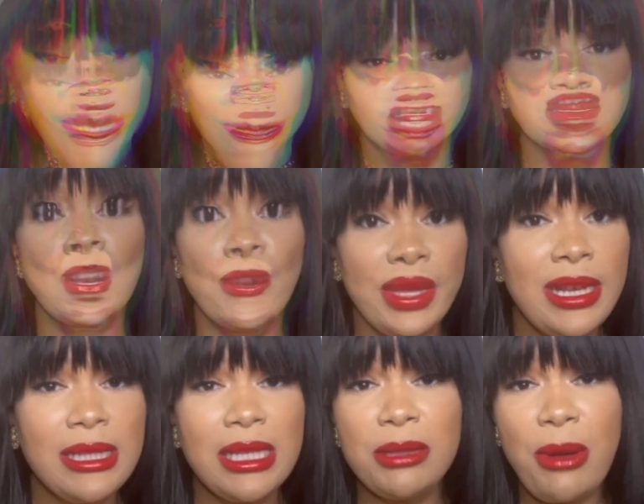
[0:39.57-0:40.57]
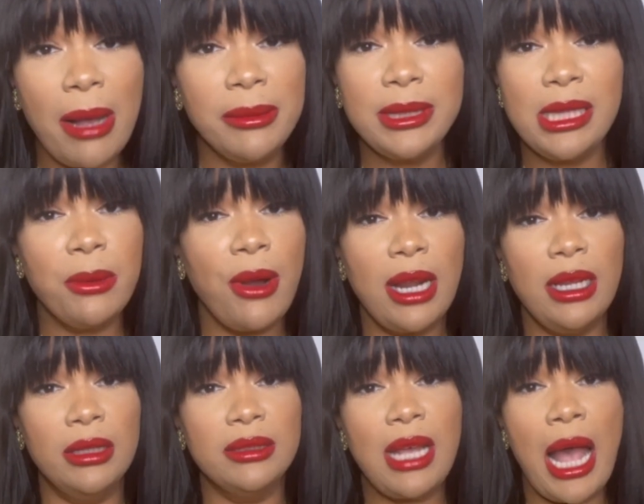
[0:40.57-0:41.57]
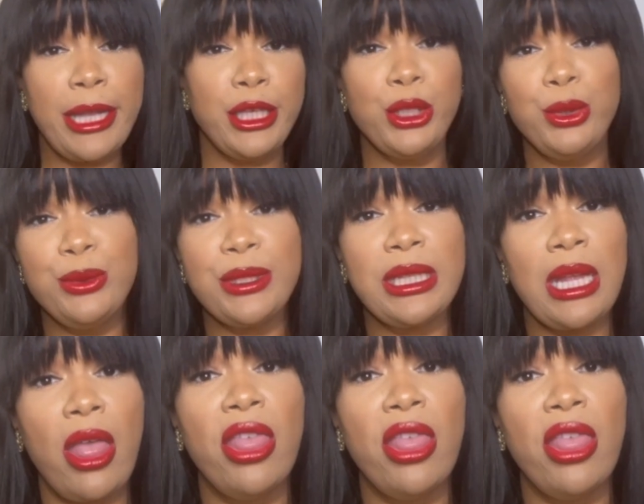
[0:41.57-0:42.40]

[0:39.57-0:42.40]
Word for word: So this is probably the product I used